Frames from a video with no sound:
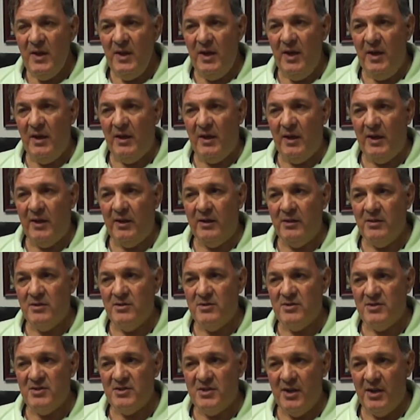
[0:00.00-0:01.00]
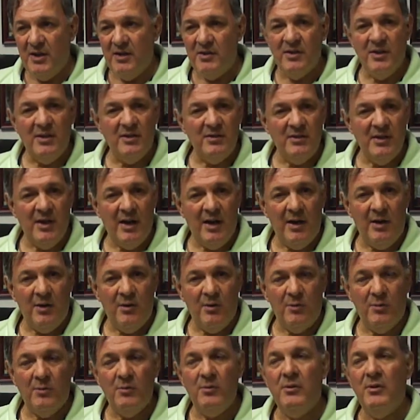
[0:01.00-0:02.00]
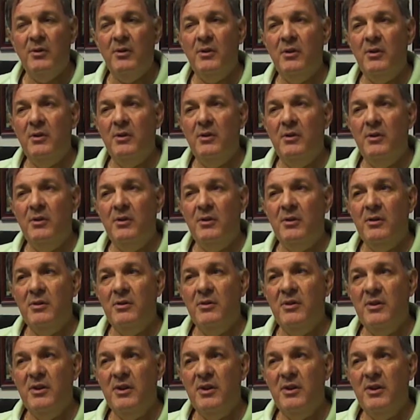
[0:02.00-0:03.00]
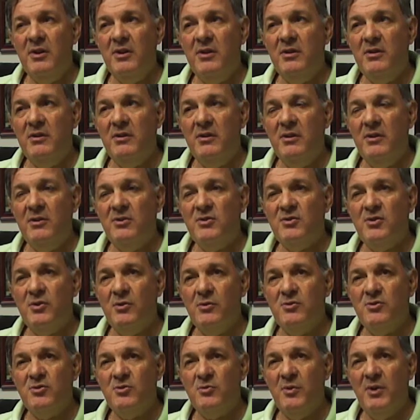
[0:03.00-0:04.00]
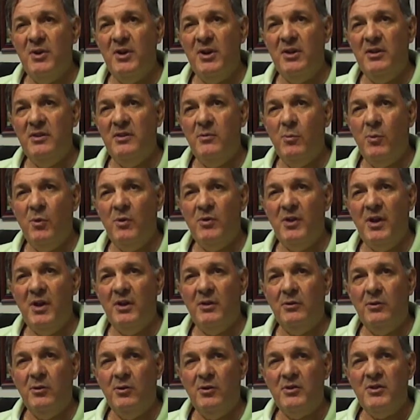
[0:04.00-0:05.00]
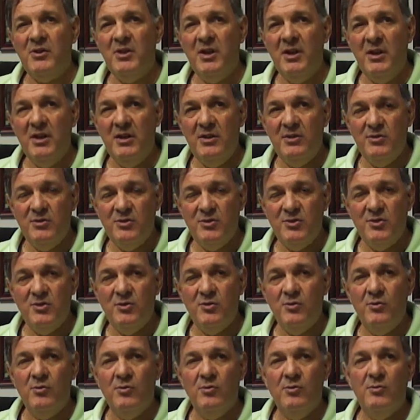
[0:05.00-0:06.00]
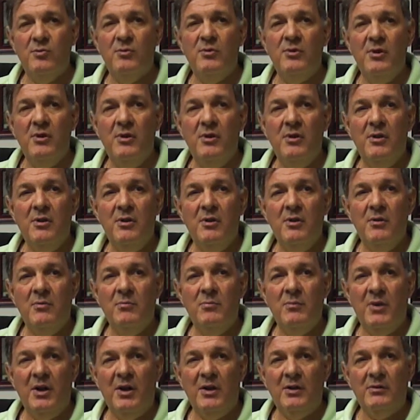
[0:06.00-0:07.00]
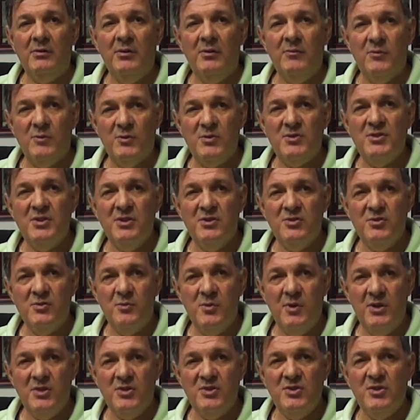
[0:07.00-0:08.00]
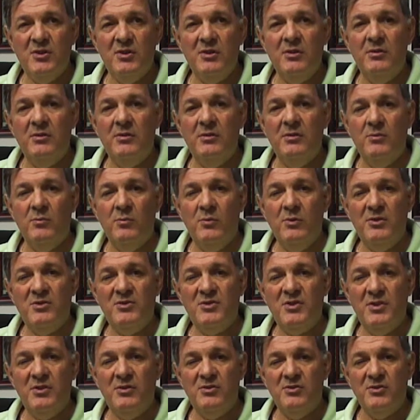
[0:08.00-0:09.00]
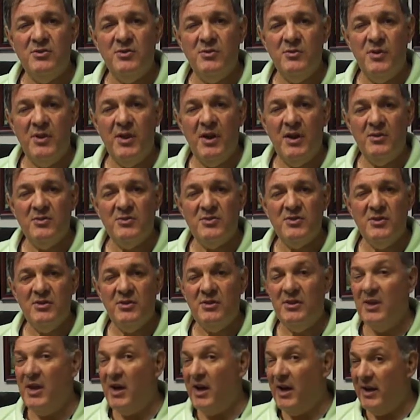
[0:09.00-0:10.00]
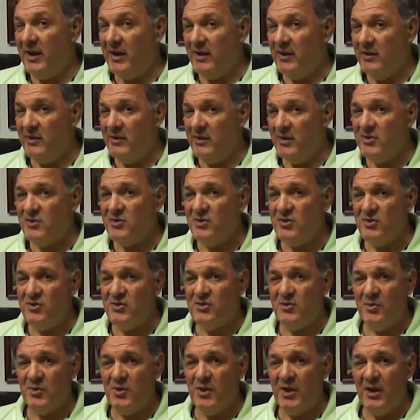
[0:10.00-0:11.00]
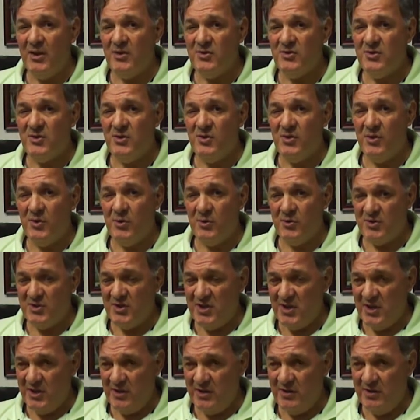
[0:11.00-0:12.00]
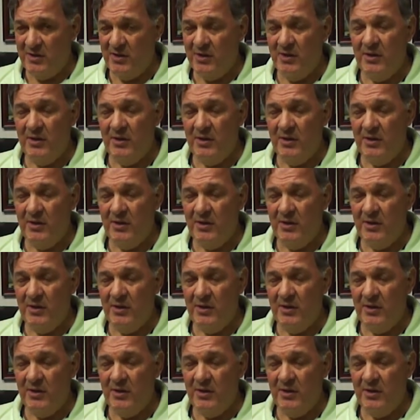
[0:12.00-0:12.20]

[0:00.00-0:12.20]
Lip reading: And I can say that now the surgery where they looked into my liver situation was in 2009. This is 2013.